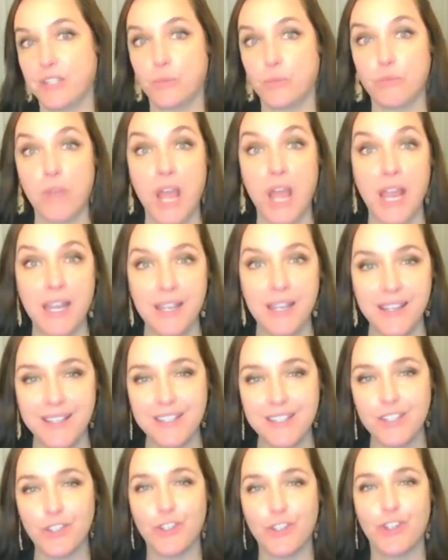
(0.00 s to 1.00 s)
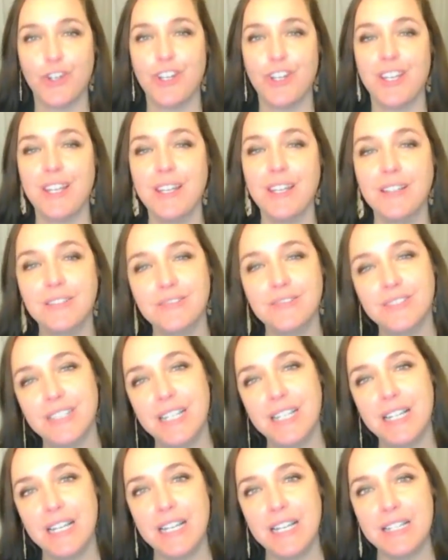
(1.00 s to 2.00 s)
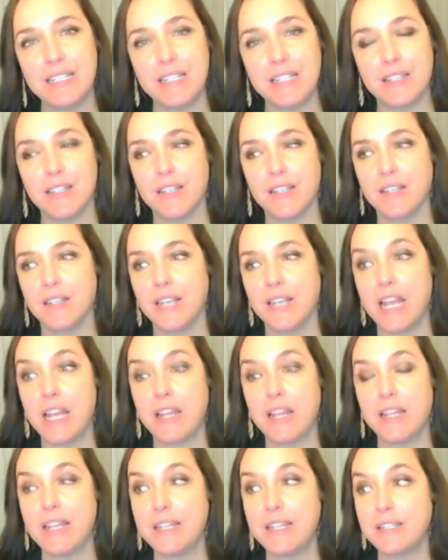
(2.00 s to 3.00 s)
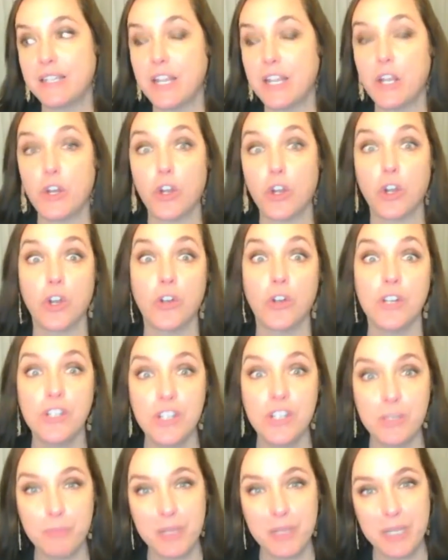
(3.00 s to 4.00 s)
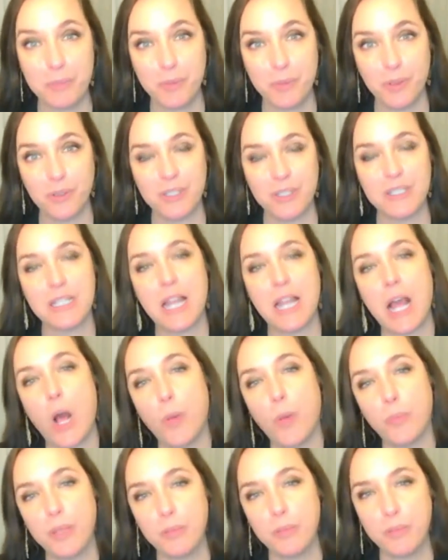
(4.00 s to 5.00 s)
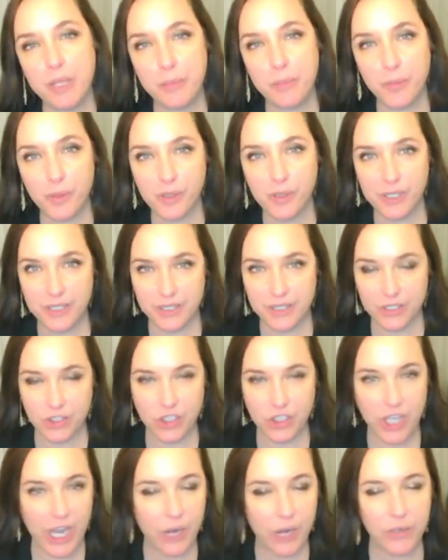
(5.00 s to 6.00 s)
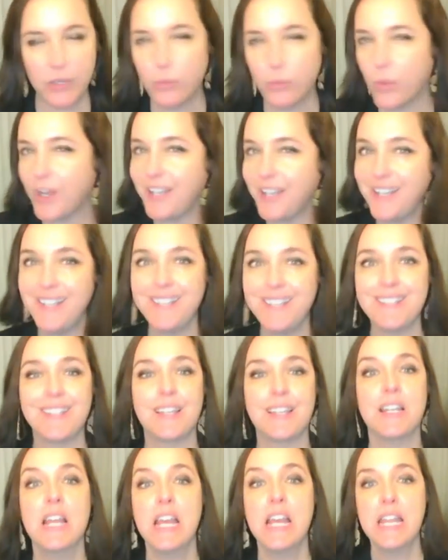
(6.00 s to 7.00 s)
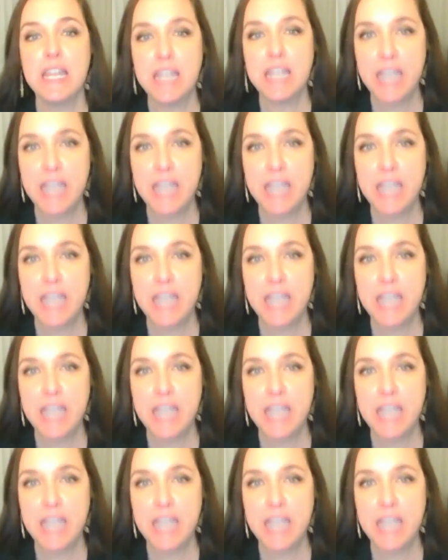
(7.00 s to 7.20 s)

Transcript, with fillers: Is it writing? Is it cooking? Is it encouraging people? Is it helping people? Is it charity? What is it?